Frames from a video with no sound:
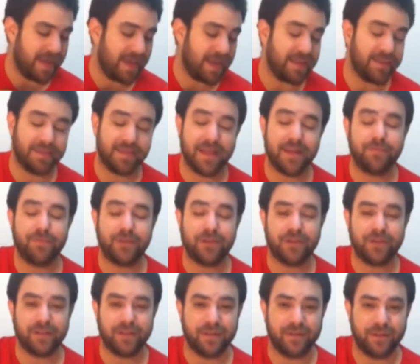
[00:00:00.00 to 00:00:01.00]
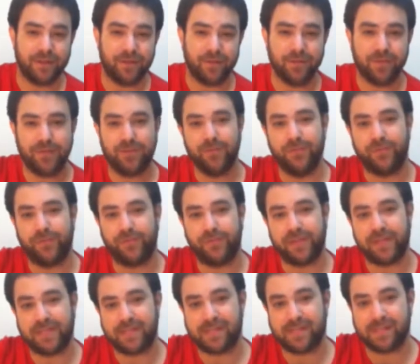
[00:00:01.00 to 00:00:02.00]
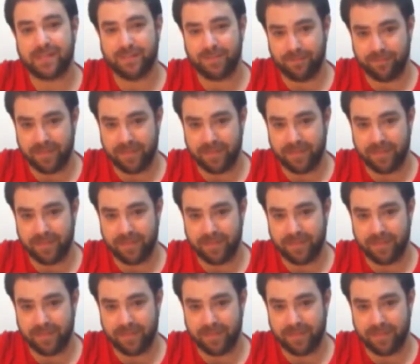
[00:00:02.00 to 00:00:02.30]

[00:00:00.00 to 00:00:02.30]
And then we're gonna go 2 frets